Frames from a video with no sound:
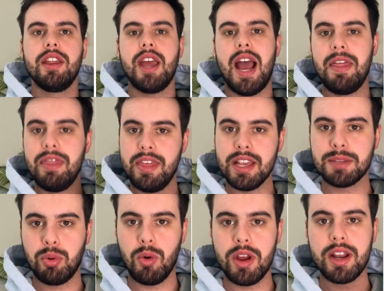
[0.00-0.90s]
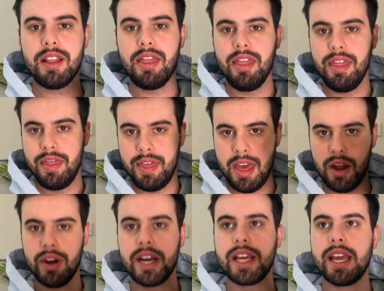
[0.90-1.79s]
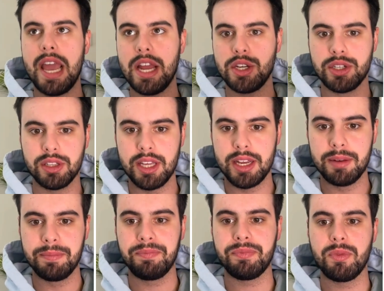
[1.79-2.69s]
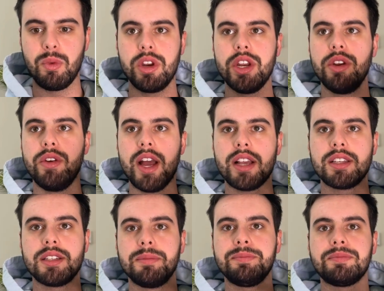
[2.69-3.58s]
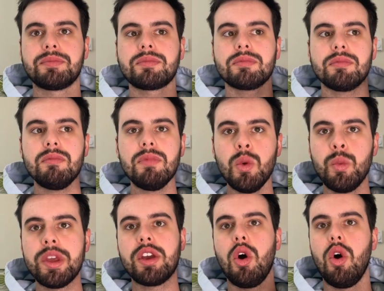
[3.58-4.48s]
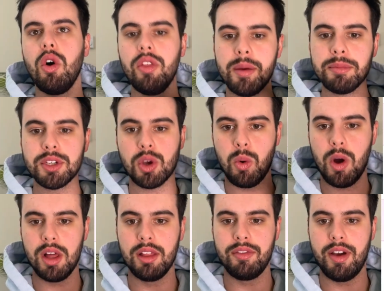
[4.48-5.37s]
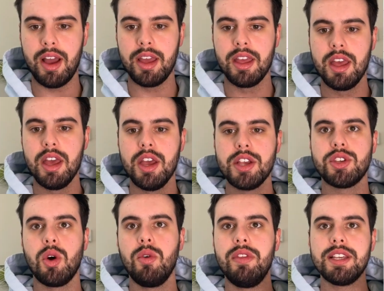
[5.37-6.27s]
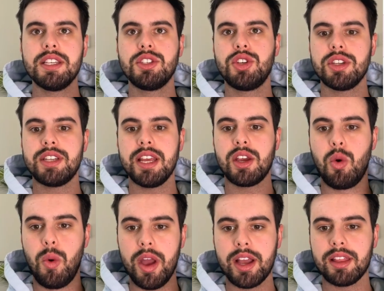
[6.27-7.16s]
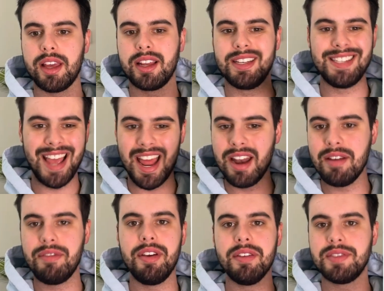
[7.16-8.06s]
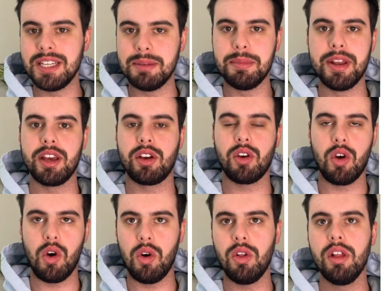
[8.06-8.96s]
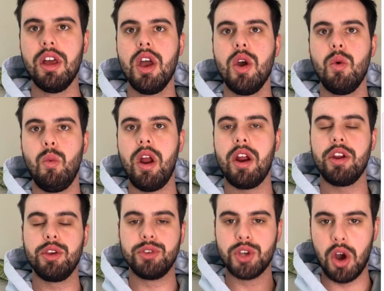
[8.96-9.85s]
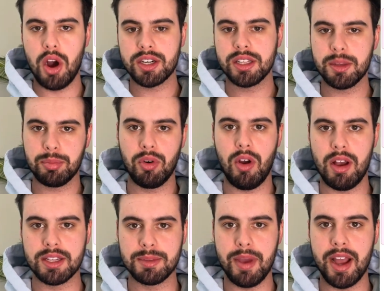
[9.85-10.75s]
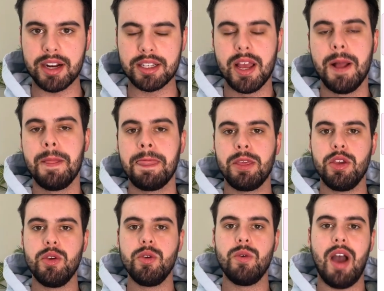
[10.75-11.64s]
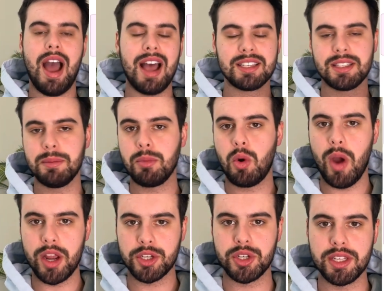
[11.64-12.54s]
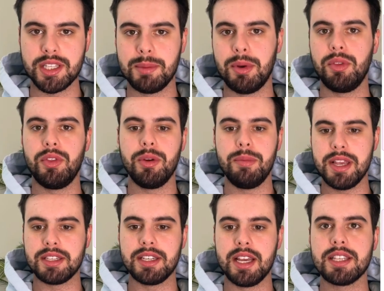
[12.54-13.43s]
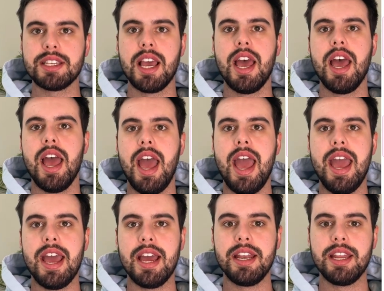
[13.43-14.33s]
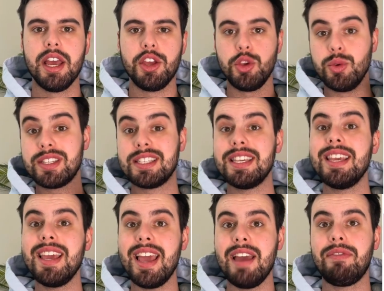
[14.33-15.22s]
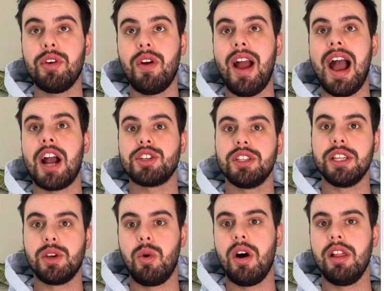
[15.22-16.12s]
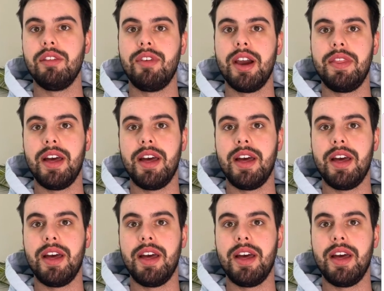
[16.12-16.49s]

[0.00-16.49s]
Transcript: At this point, they are an engaged lead. What do you do next? We call them to qualify. So this is just a quick like 10-15 minute call where you talk to the prospect, you ask them questions about their business, and you see if they're actually qualified.